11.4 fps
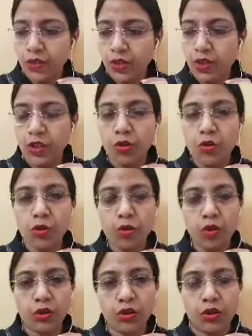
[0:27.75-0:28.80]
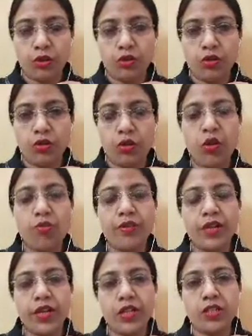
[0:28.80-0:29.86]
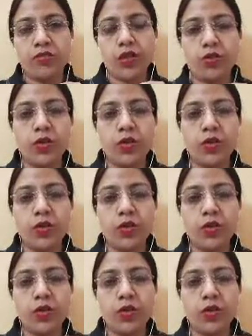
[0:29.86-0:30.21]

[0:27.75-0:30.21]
growth of an individual